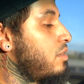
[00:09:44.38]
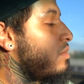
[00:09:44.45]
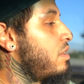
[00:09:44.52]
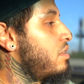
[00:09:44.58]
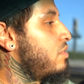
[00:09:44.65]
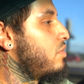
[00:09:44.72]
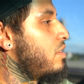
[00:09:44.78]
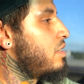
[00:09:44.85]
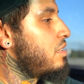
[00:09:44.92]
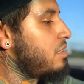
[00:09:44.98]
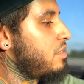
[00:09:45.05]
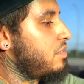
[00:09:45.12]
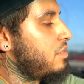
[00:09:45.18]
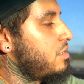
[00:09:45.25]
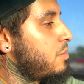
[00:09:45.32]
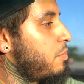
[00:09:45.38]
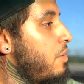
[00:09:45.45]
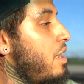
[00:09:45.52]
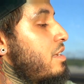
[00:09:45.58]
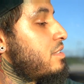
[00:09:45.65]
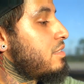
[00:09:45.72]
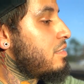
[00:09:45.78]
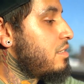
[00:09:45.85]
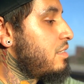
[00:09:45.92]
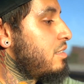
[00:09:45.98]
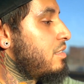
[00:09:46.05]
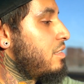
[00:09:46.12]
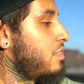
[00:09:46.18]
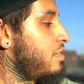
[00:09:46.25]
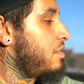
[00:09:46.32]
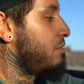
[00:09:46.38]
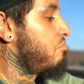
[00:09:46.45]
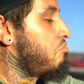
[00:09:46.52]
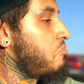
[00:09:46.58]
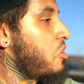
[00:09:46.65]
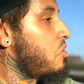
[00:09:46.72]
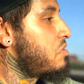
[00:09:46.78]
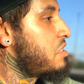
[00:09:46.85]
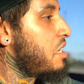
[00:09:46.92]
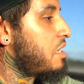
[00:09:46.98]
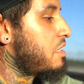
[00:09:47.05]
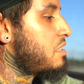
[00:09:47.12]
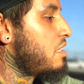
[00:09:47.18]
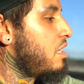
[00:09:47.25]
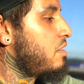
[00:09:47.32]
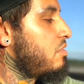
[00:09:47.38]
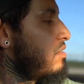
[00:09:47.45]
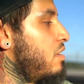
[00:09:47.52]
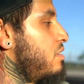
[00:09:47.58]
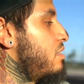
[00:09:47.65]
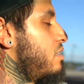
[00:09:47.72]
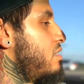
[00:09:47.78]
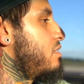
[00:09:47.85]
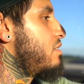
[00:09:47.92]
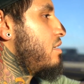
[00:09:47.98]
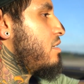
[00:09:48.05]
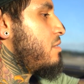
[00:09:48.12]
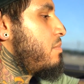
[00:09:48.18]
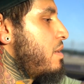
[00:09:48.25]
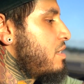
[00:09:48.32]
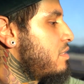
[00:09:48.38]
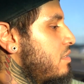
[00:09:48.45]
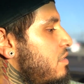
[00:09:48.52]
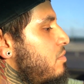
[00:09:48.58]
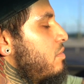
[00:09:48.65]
the way it's running. Surprisingly, no checkered light or nothing, especially